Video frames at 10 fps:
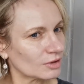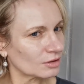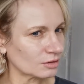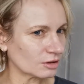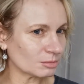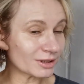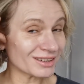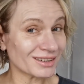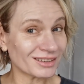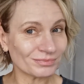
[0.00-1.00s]
sorry, my
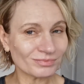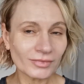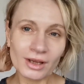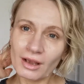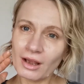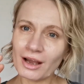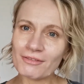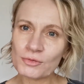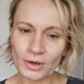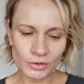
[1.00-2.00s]
hair,
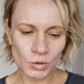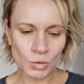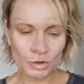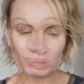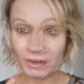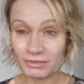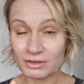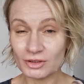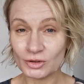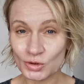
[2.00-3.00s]
everyone who watched my
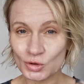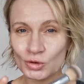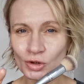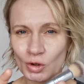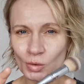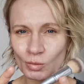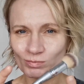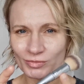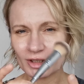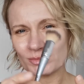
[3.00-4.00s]
videos, you know,
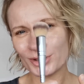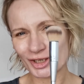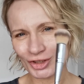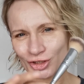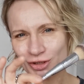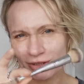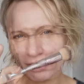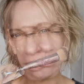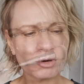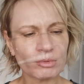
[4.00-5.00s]
this brush is
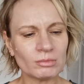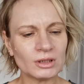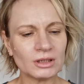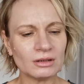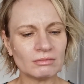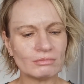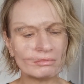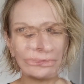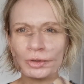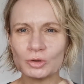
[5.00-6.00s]
probably in
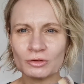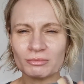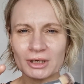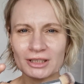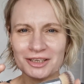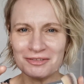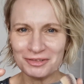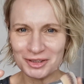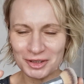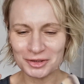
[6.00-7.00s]
most of my
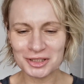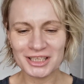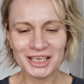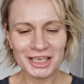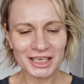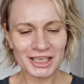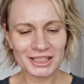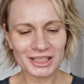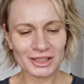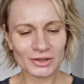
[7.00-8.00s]
videos.
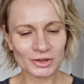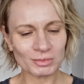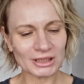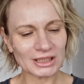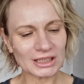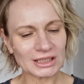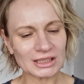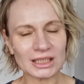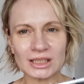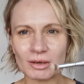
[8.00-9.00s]
It's IT
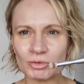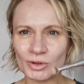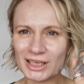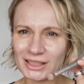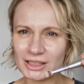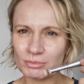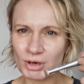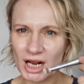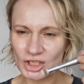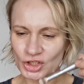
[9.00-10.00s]
Cosmetics double-ended
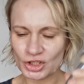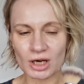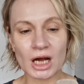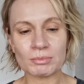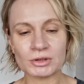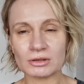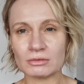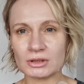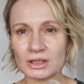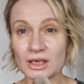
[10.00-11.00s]
brush.
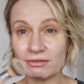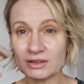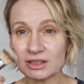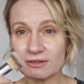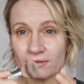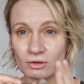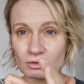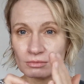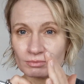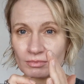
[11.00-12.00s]
Absolutely love this
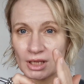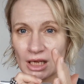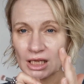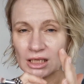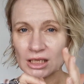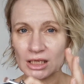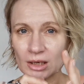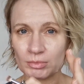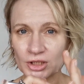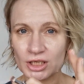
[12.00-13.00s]
for any
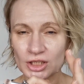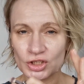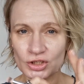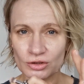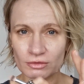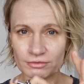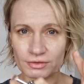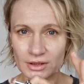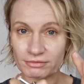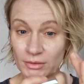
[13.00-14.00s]
application of
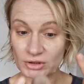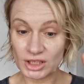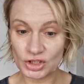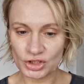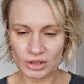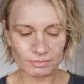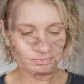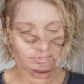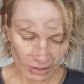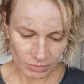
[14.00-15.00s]
a foundation.
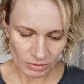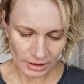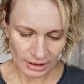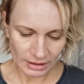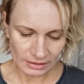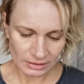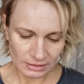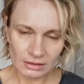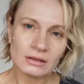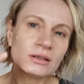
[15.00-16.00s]
I'm gonna
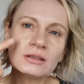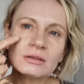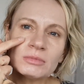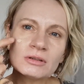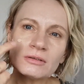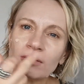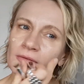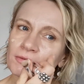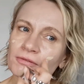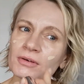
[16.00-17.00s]
add a little bit
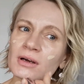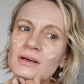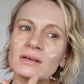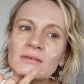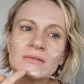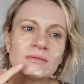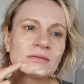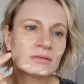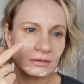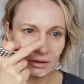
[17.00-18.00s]
fair,
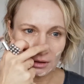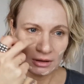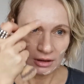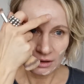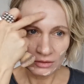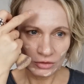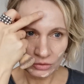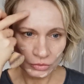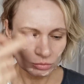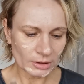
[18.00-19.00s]

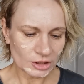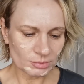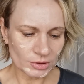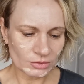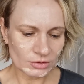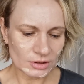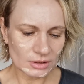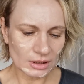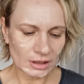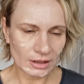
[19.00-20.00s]
not too much,
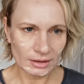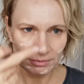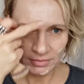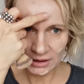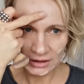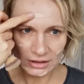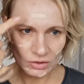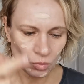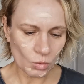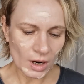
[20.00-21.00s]
because it's
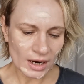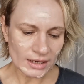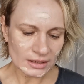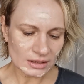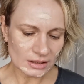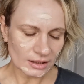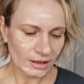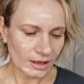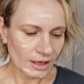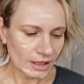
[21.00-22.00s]

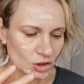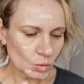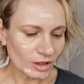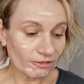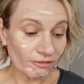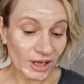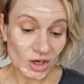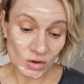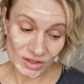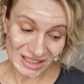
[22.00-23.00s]
quite
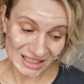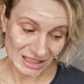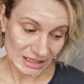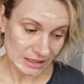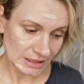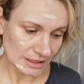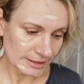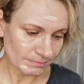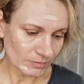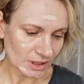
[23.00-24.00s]
thick
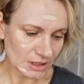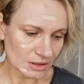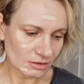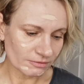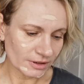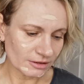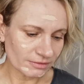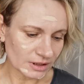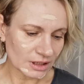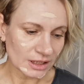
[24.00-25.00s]
consistency. It's not
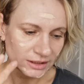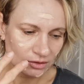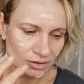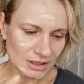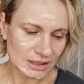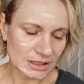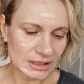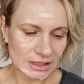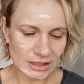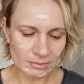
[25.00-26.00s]
very light
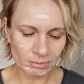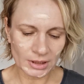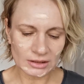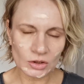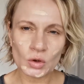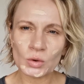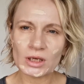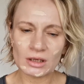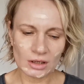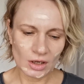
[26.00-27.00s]
consistency, but
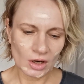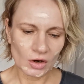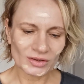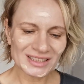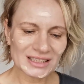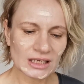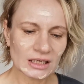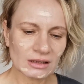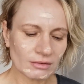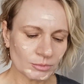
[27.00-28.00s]
going on the
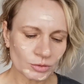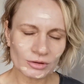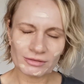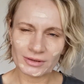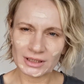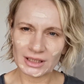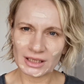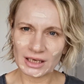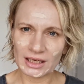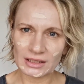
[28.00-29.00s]
skin beautifully
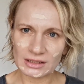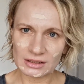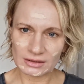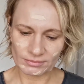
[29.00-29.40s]
and light.